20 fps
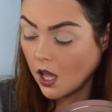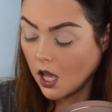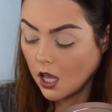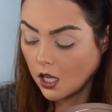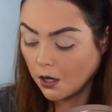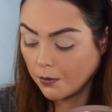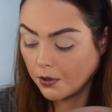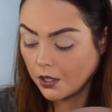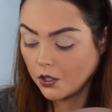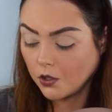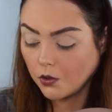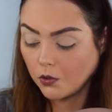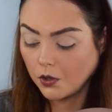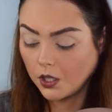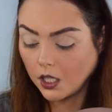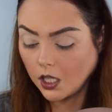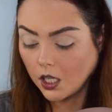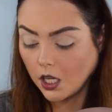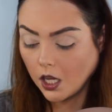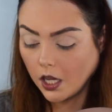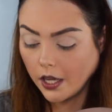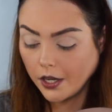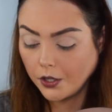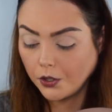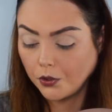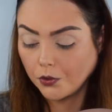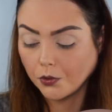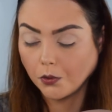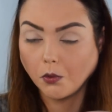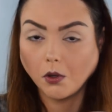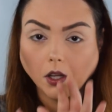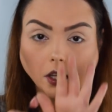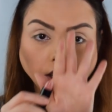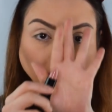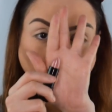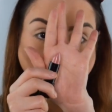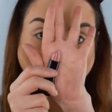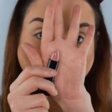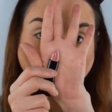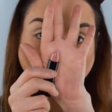And I'm going to do the uh, neutral
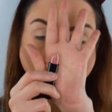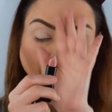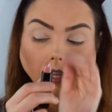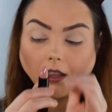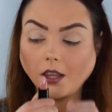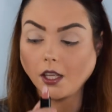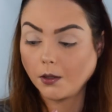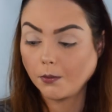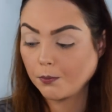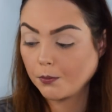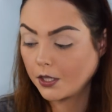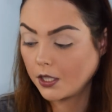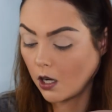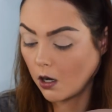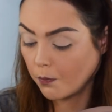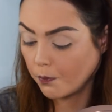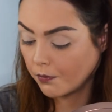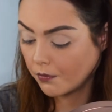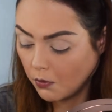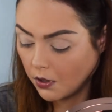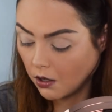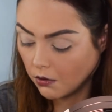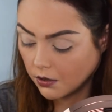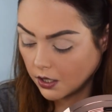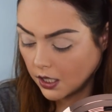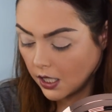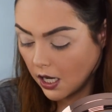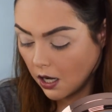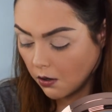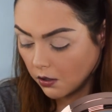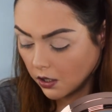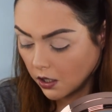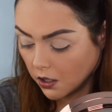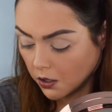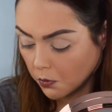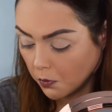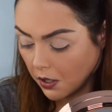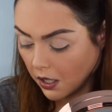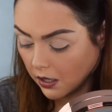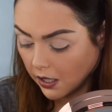one on the main thing. So we're going to see how it
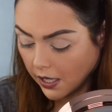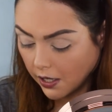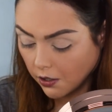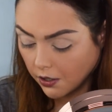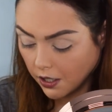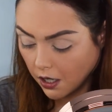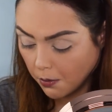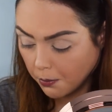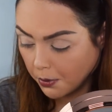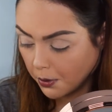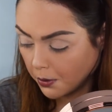looks when I layer it up.